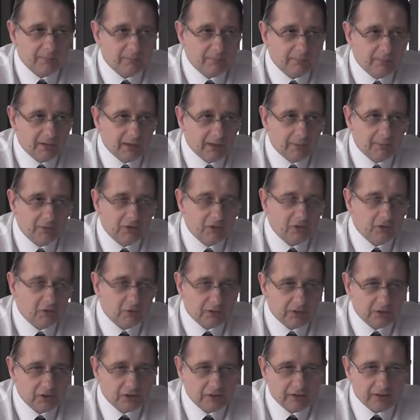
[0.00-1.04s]
being able to
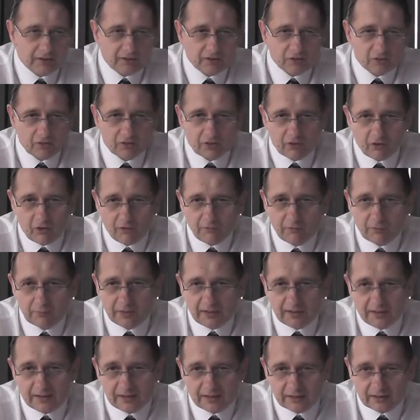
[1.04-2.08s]
switch things on and off a bit
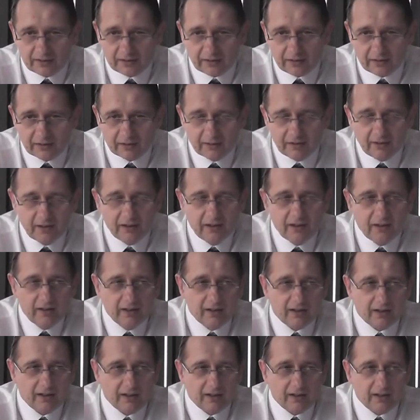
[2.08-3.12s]
easier,
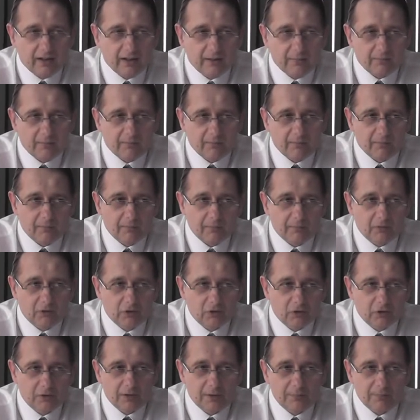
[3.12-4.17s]

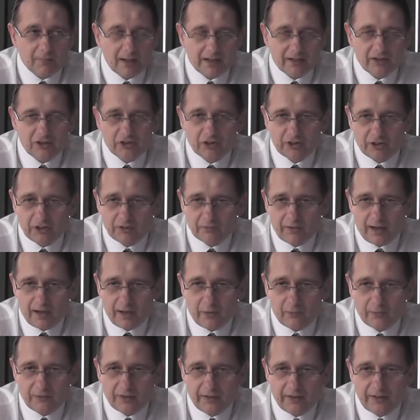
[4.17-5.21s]
just the managing of
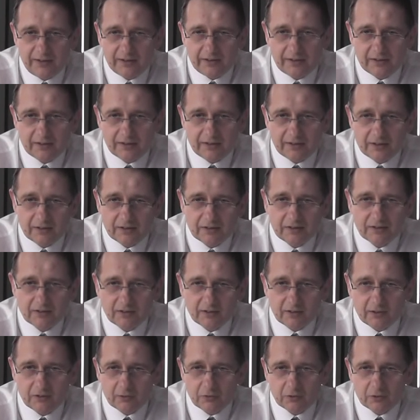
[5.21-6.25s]
how the heat is
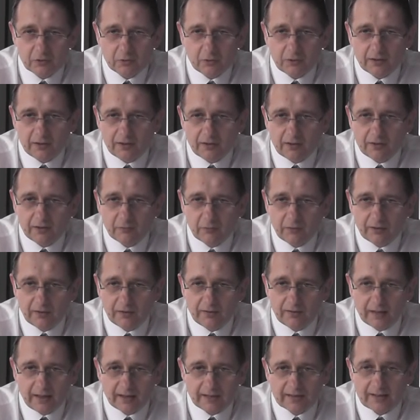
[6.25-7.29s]
used
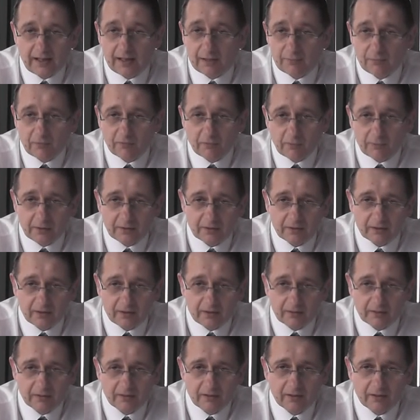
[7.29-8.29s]
within that type of a building.